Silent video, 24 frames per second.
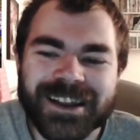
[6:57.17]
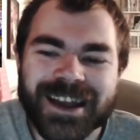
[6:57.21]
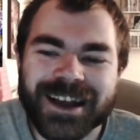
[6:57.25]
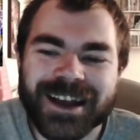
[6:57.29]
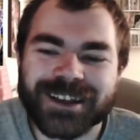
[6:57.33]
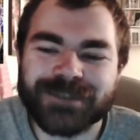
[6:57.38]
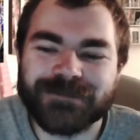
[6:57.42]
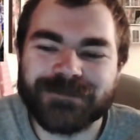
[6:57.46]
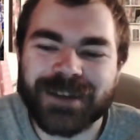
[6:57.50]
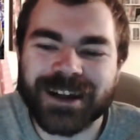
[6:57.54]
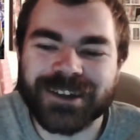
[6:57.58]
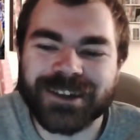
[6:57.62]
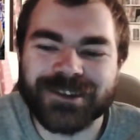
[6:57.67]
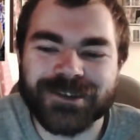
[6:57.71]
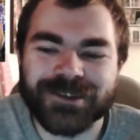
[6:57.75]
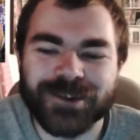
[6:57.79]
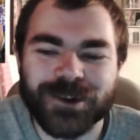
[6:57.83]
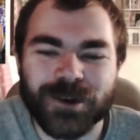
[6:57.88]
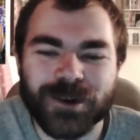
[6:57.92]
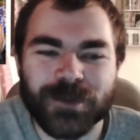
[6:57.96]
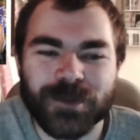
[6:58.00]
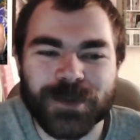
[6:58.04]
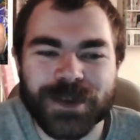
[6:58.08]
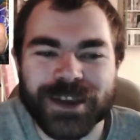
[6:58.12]
Next
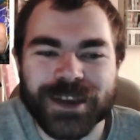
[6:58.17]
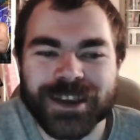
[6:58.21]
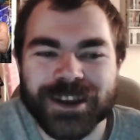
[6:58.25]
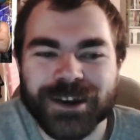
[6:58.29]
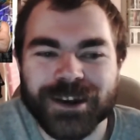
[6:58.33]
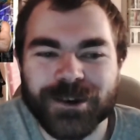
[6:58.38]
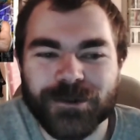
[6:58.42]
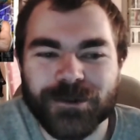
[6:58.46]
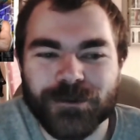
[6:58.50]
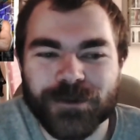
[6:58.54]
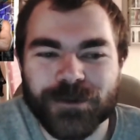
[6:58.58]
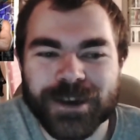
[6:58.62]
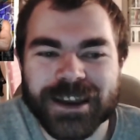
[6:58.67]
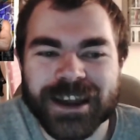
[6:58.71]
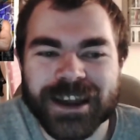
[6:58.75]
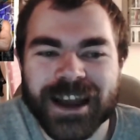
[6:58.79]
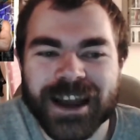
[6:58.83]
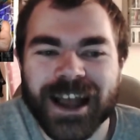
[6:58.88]
match up here, we